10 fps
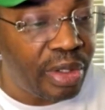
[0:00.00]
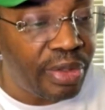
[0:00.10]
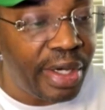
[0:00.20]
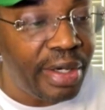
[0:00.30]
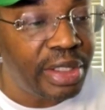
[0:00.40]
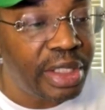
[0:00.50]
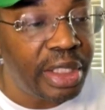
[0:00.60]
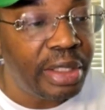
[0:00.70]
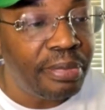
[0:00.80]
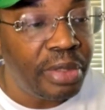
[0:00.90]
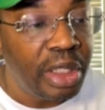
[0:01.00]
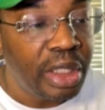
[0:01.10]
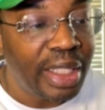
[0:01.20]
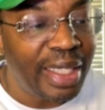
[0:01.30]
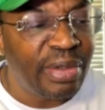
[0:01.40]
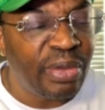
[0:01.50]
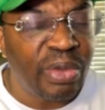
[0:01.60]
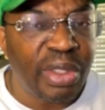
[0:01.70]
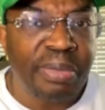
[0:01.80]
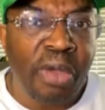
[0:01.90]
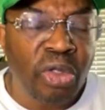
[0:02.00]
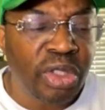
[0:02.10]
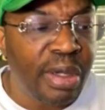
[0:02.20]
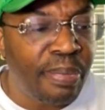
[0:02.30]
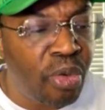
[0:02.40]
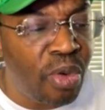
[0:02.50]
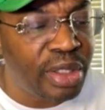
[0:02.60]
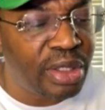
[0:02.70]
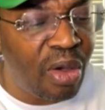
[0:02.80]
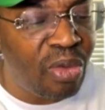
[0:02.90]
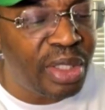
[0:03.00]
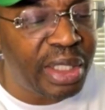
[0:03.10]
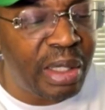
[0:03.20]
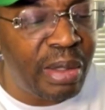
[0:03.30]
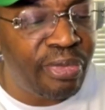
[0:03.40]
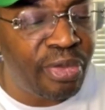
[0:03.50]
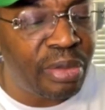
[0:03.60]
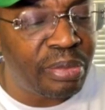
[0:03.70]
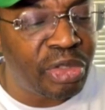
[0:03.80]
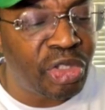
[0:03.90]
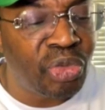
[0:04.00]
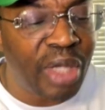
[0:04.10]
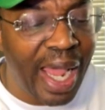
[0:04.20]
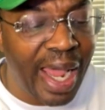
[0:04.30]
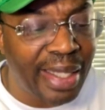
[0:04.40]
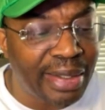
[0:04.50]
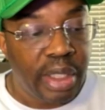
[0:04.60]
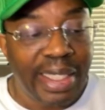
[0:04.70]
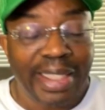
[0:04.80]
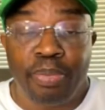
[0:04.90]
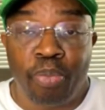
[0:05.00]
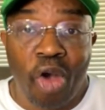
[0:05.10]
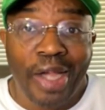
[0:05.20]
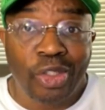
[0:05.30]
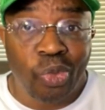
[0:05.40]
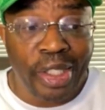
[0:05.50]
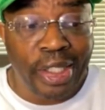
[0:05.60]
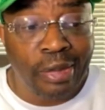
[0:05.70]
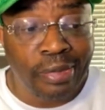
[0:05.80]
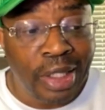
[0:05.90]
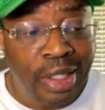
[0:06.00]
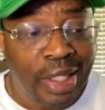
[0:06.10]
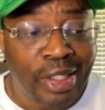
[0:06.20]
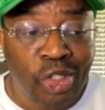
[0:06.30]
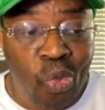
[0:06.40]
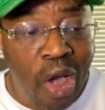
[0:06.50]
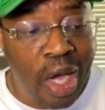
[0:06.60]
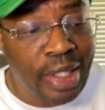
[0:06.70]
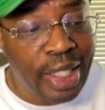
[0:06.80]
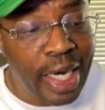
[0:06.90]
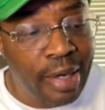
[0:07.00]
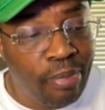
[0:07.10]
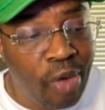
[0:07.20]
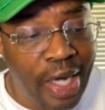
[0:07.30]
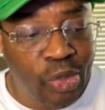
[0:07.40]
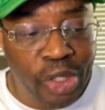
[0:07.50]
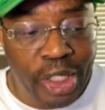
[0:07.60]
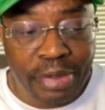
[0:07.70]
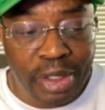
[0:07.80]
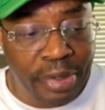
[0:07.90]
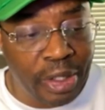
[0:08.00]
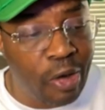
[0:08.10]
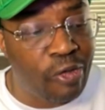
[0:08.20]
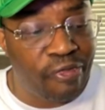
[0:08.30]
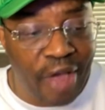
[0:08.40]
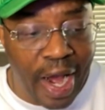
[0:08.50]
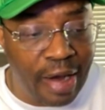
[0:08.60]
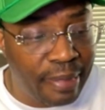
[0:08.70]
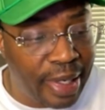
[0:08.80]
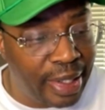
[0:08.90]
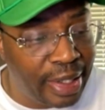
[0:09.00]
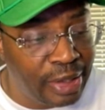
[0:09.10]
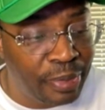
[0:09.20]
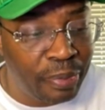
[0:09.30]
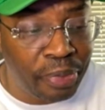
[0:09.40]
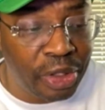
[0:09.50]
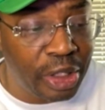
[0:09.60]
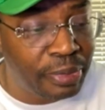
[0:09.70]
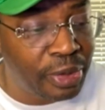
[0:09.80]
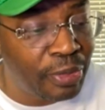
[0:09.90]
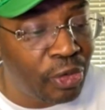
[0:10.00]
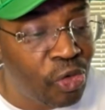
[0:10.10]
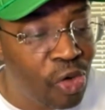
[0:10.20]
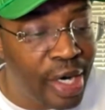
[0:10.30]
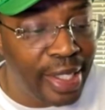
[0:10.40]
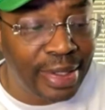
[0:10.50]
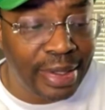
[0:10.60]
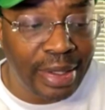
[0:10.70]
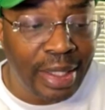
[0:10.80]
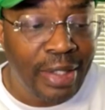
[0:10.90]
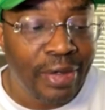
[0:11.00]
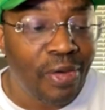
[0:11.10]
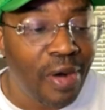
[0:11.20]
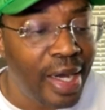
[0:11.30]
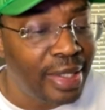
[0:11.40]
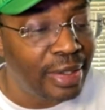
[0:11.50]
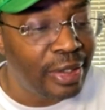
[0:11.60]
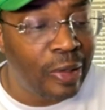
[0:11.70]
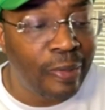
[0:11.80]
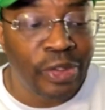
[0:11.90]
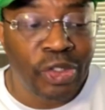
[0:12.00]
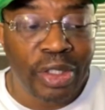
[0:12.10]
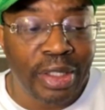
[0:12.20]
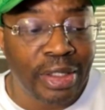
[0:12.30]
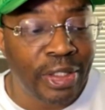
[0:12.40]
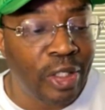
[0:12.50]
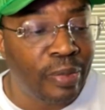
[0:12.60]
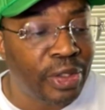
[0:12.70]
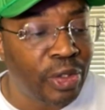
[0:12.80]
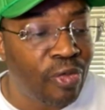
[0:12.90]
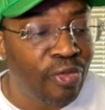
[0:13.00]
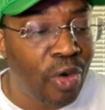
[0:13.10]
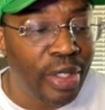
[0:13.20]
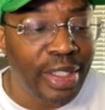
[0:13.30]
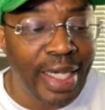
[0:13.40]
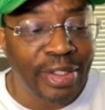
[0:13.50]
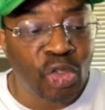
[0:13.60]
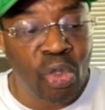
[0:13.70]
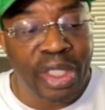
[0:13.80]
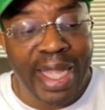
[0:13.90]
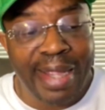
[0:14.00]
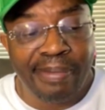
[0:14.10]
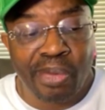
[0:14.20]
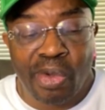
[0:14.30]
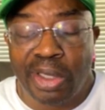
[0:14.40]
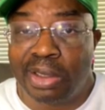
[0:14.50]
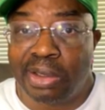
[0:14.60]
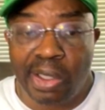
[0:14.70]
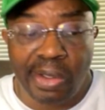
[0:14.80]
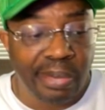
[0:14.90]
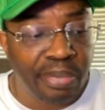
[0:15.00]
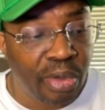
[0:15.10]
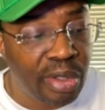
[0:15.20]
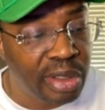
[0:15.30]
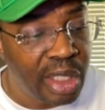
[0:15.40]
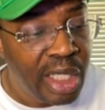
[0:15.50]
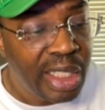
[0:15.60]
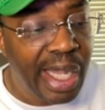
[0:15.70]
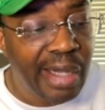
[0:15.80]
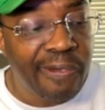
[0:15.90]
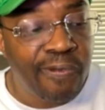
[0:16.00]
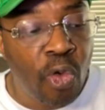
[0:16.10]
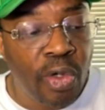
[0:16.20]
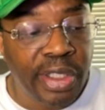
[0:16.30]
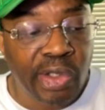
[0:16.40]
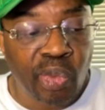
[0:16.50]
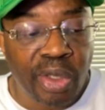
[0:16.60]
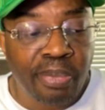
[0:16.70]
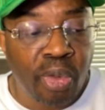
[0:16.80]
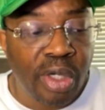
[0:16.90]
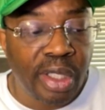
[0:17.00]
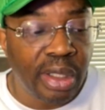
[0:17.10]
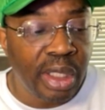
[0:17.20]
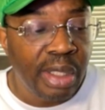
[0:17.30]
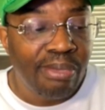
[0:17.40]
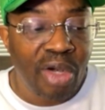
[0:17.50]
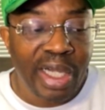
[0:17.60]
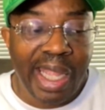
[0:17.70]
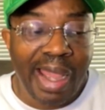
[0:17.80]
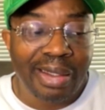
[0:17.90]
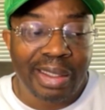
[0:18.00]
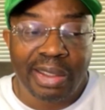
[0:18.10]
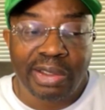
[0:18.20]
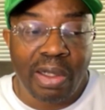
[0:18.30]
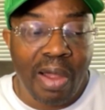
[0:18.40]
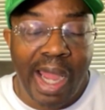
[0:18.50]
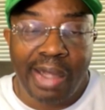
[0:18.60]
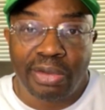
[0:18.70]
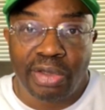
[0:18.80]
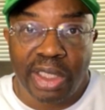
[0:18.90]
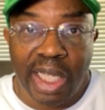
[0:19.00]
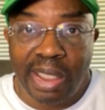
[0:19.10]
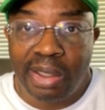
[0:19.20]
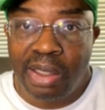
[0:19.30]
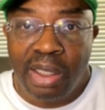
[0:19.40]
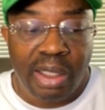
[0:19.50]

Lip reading: They're a team that most of their points only come from two guys, and that's Bryce Williams and Jawan Gary. Bryce Williams has been on fire, man. He's been putting up some crazy numbers in the tournament so far. He had 28 points and 30 points. He had a 43-point breakout against Ohio State.